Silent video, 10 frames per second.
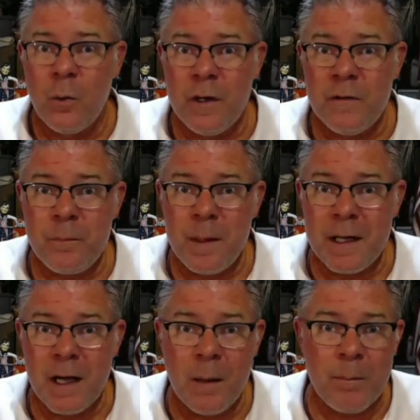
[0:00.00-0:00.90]
We've
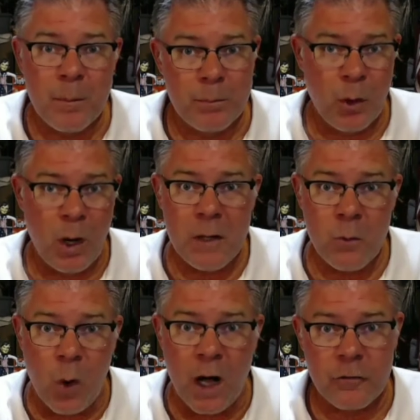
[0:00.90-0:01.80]
become
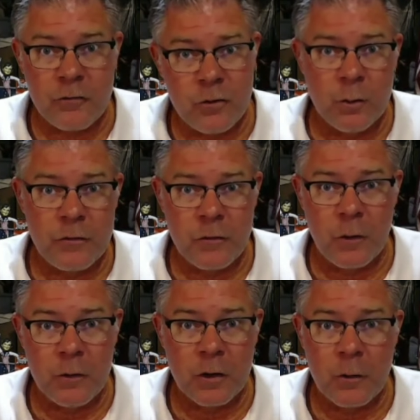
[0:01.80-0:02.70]
brainwashed to a
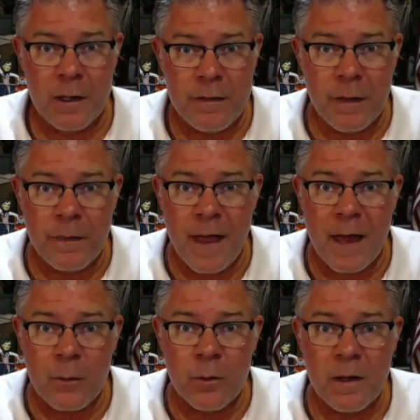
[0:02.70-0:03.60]
certain degree that
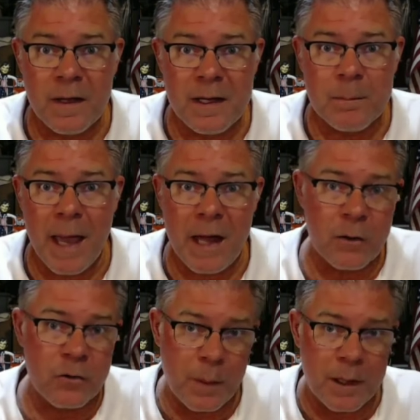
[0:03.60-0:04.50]
that really
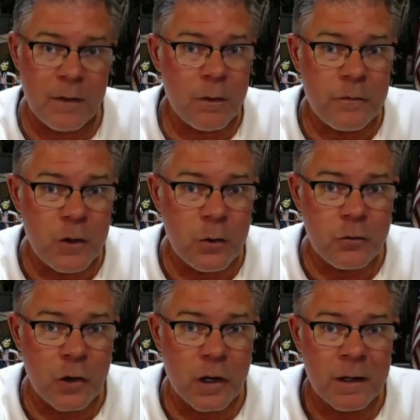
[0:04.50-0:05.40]
matters. But in the
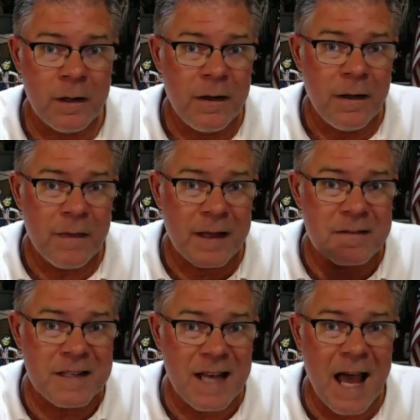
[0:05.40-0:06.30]
future,
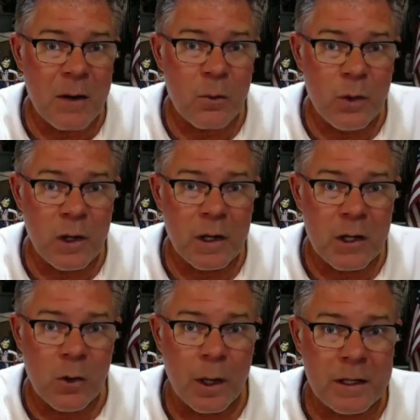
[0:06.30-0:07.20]
that's not
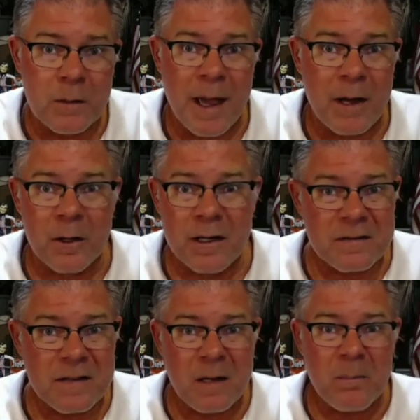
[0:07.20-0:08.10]
really going to matter.
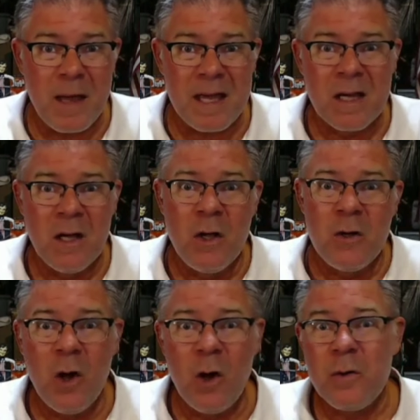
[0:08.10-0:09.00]
It's going to make
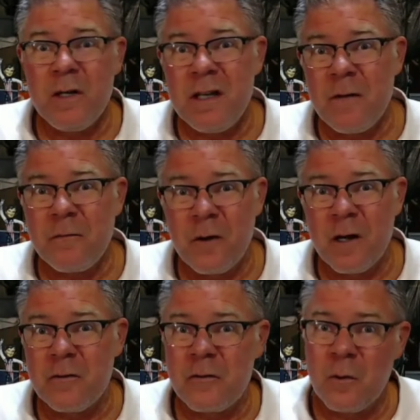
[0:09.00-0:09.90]
no
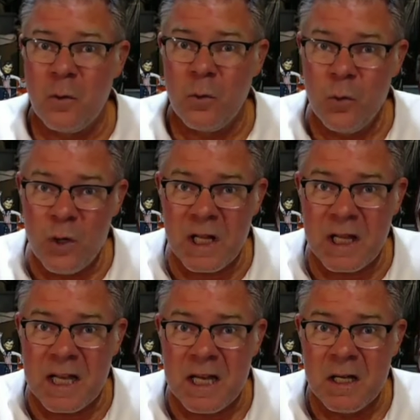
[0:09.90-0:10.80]
difference,
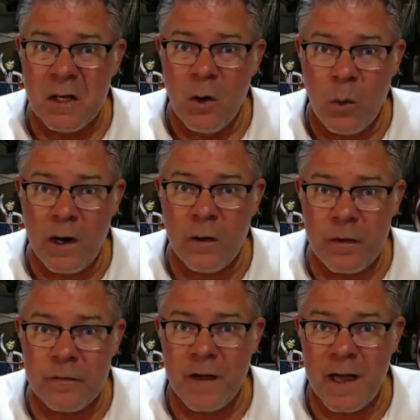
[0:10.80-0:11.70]
really, where
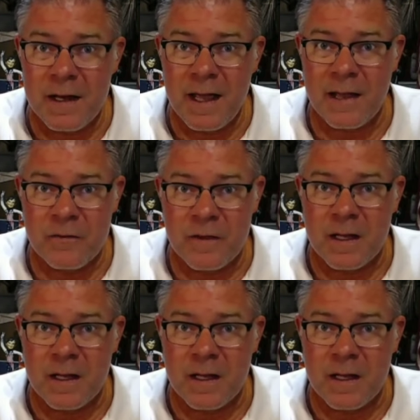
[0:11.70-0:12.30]
the Fed has